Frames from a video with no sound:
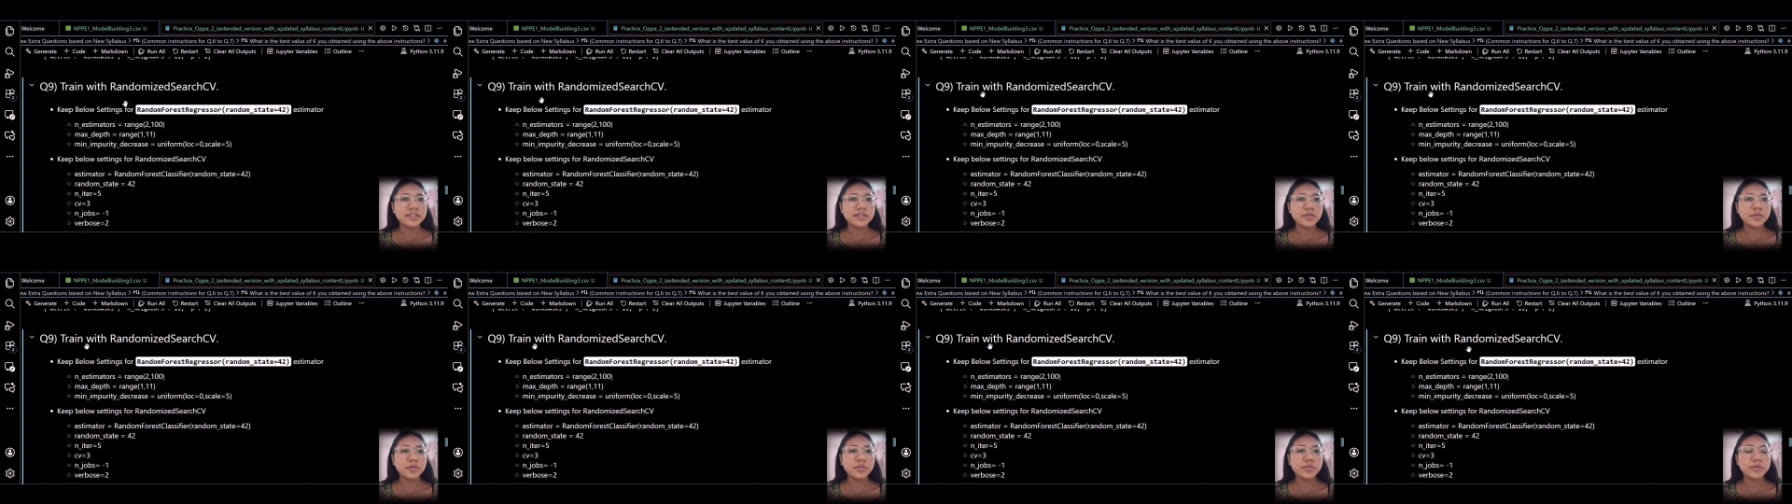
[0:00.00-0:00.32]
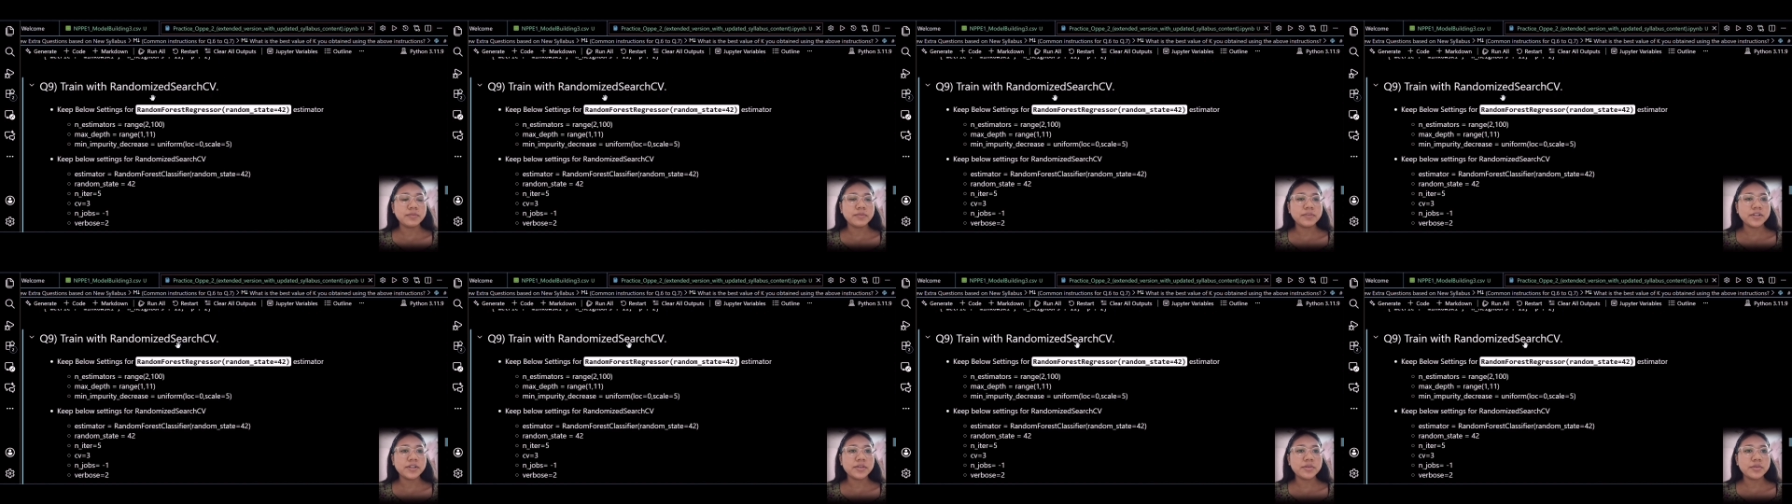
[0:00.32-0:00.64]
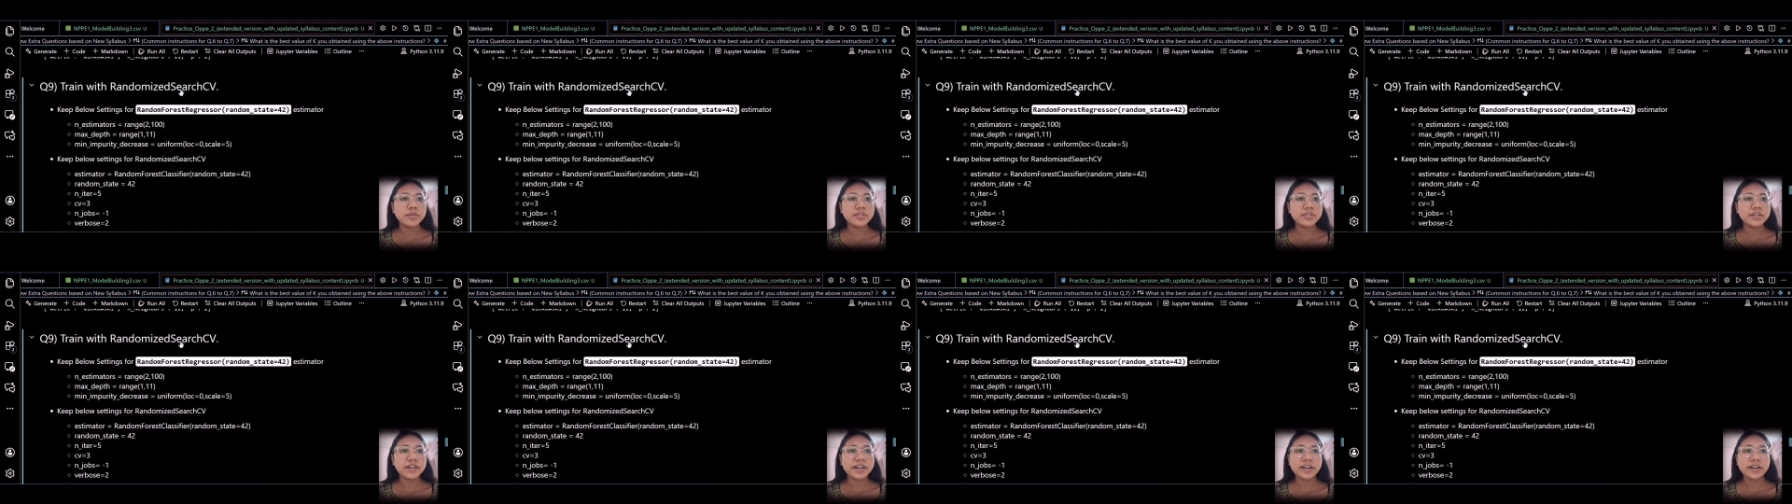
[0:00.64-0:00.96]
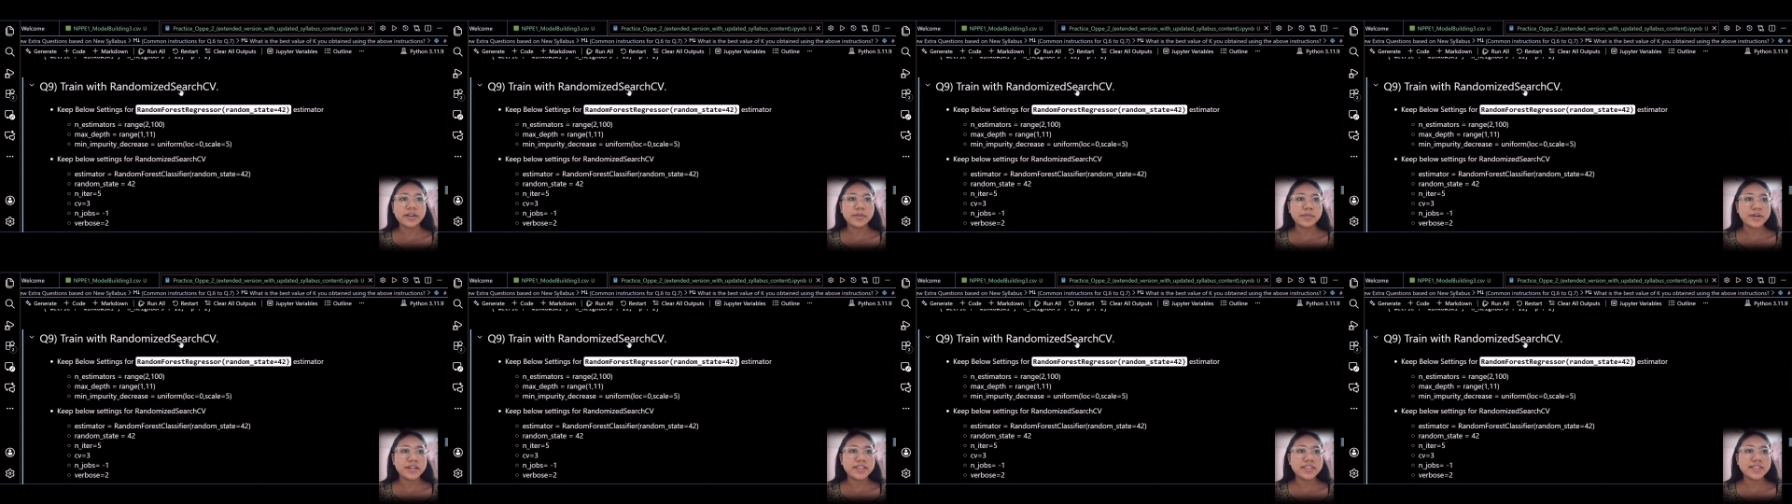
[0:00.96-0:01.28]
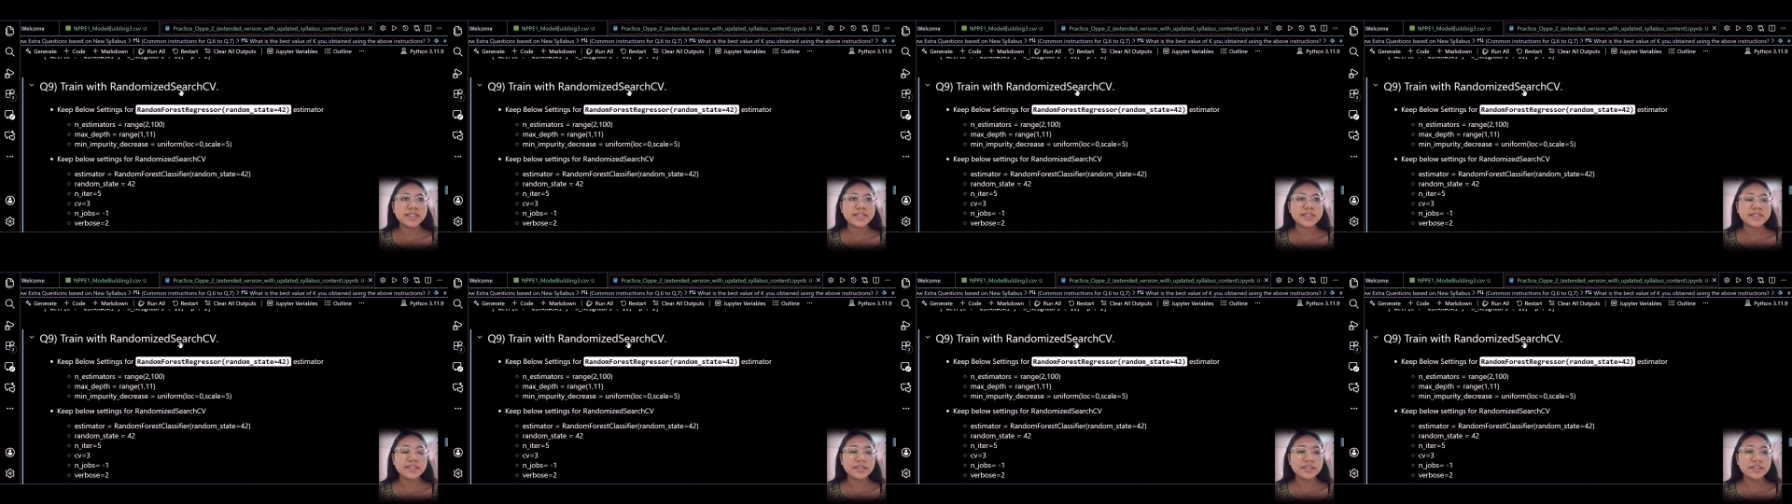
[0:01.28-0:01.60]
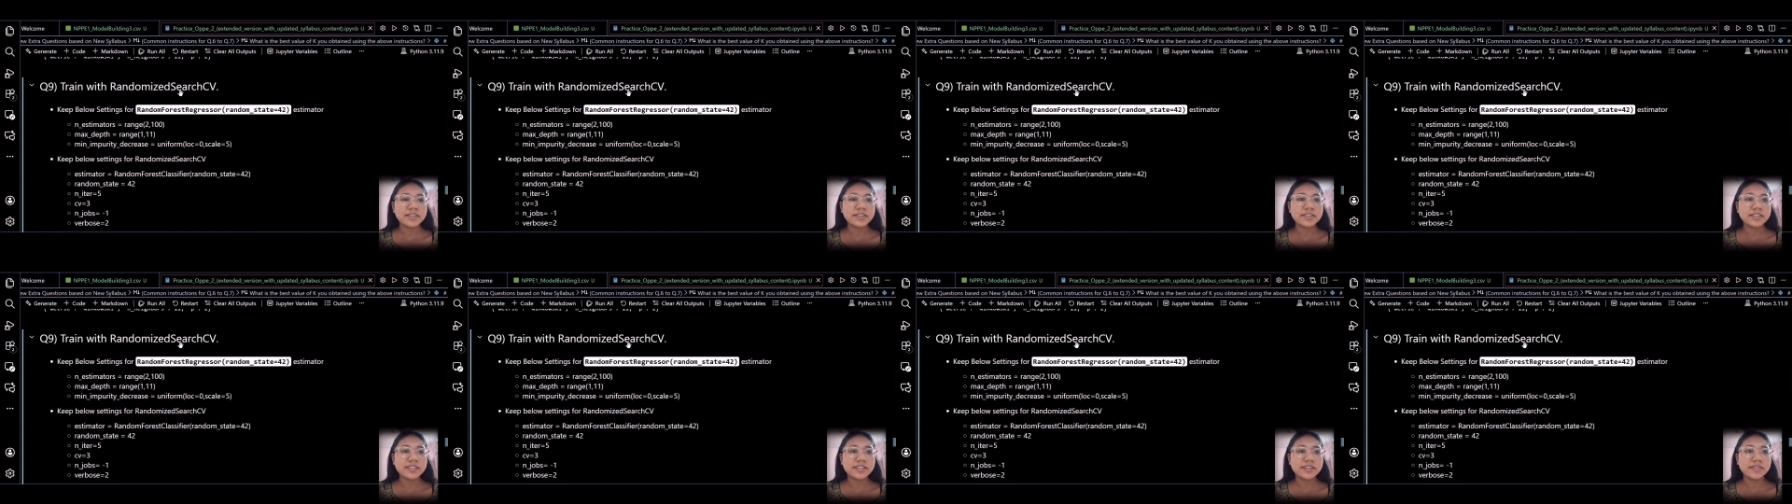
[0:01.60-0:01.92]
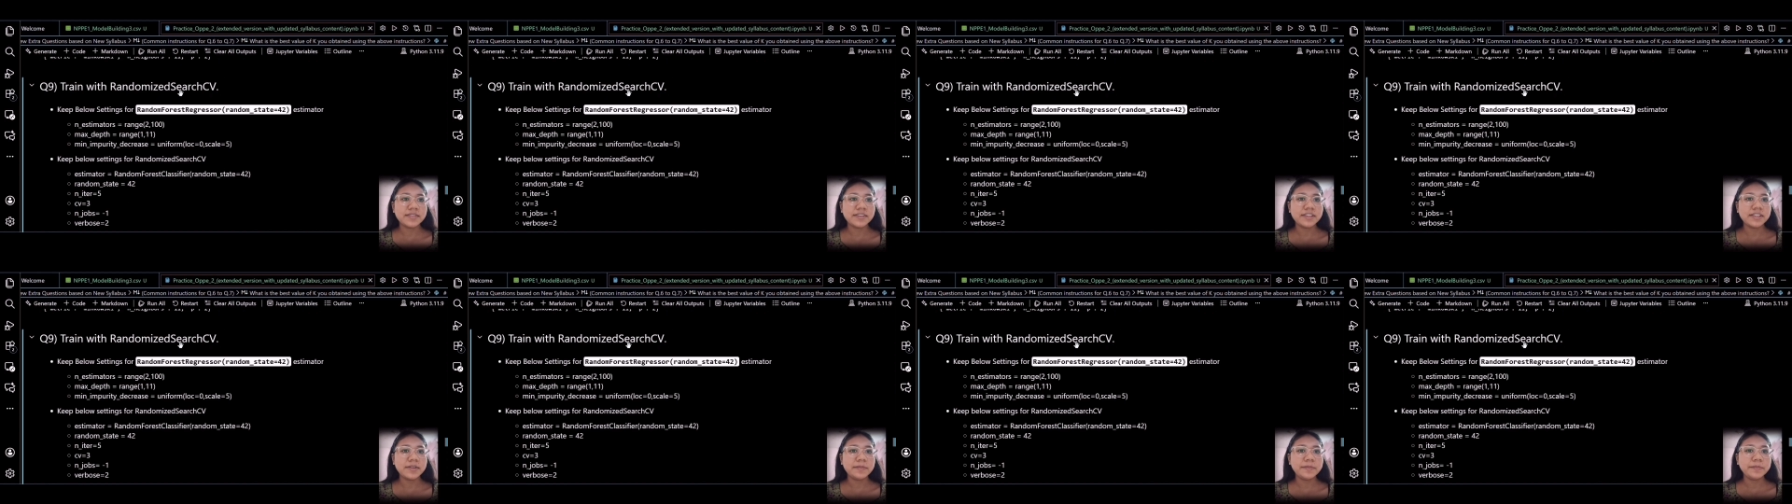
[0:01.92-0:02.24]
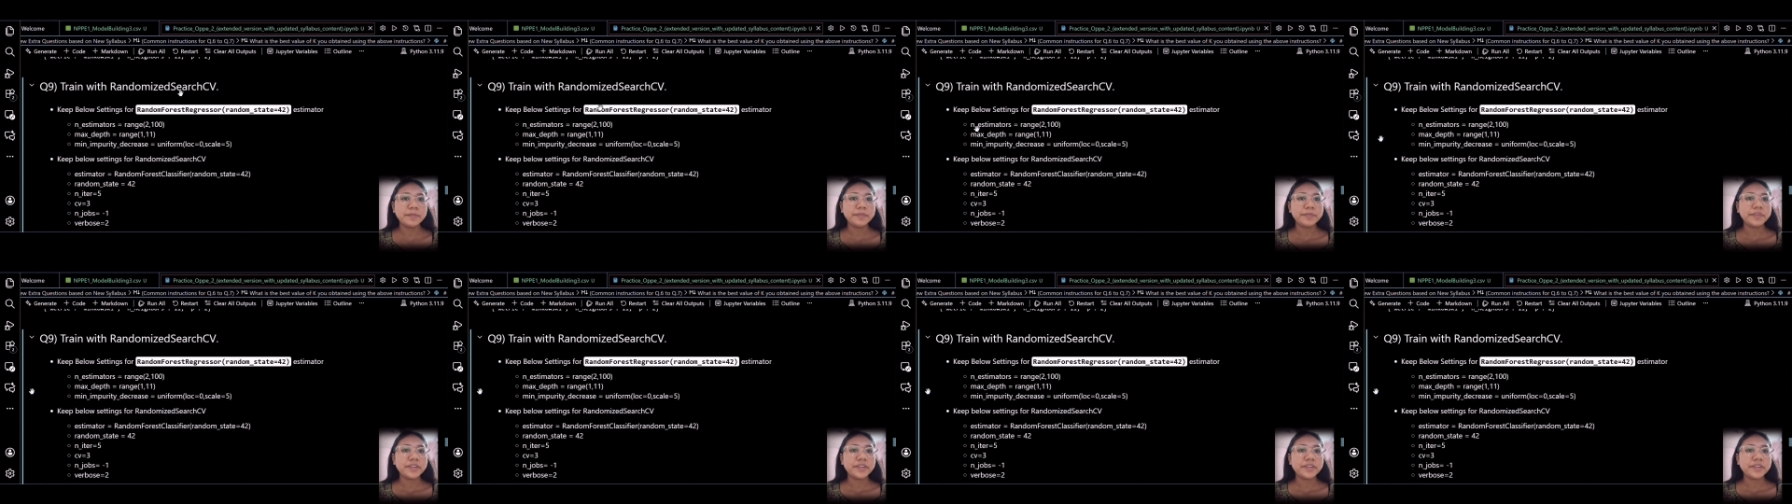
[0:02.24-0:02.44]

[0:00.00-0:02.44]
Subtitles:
so we will use randomized search CV.